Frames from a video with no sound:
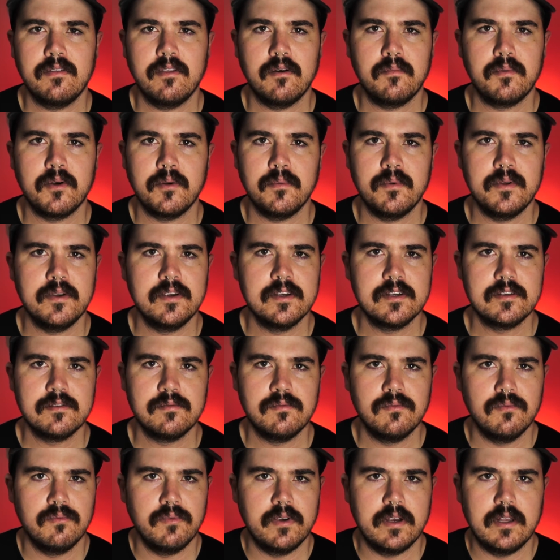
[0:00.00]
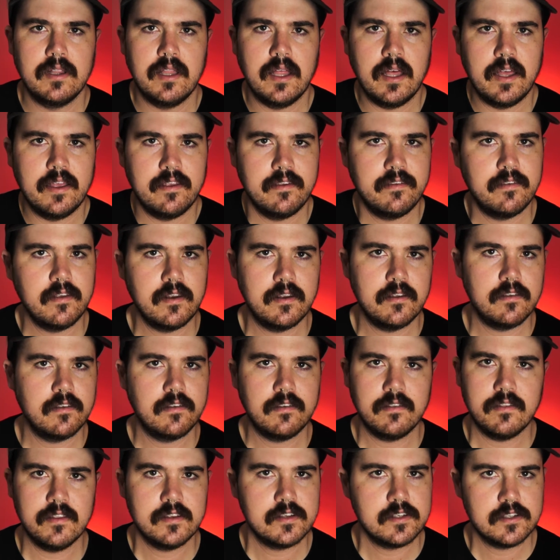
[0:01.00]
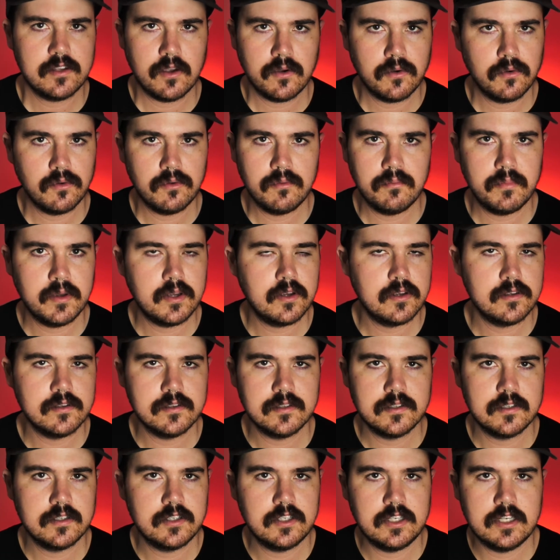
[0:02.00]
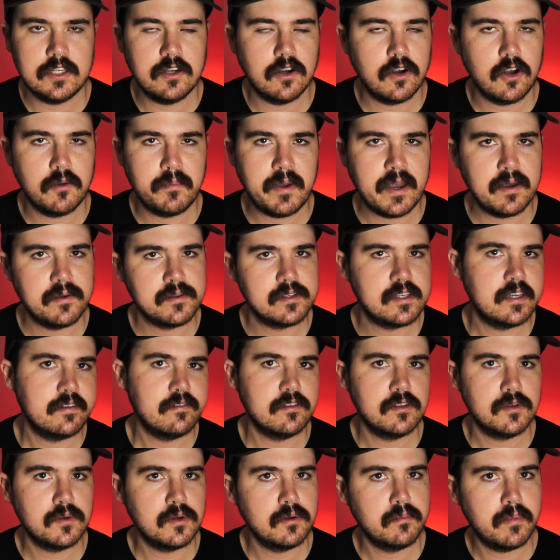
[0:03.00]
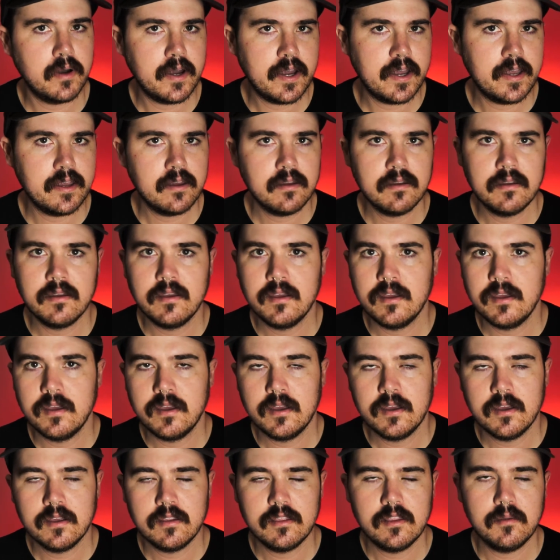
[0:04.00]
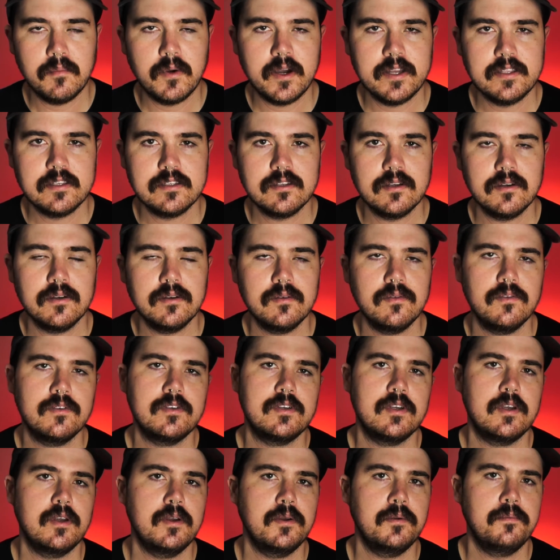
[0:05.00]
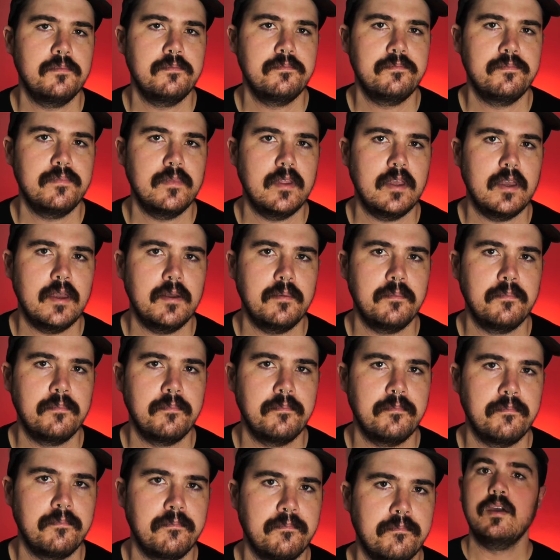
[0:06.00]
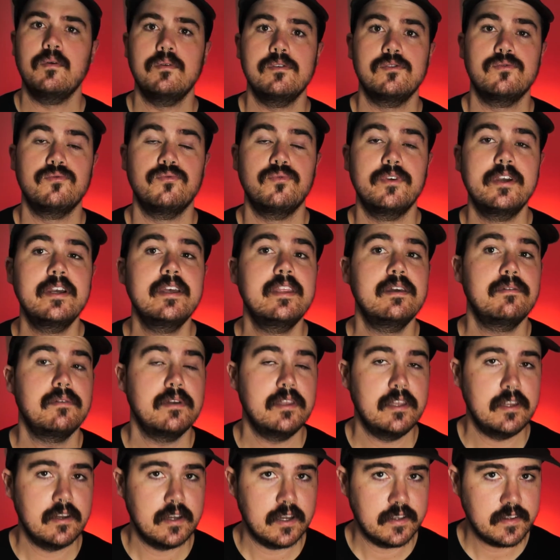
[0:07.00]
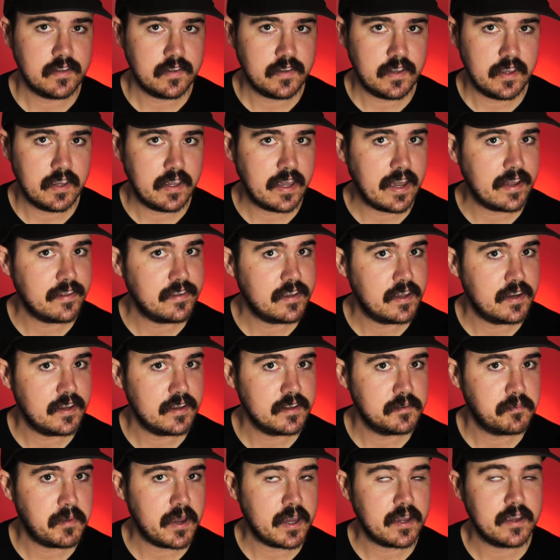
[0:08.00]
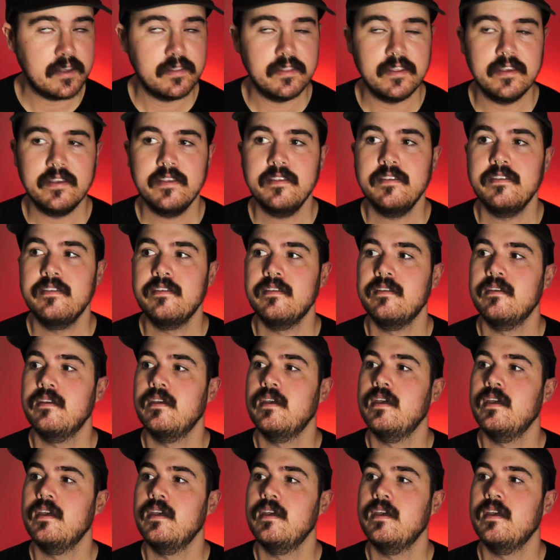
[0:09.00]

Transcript: They'll probably just realize that it's the stone because she got her powers given to her by the Mind Stone. So, yeah it was really, really nice to see Kat Dennings back in this.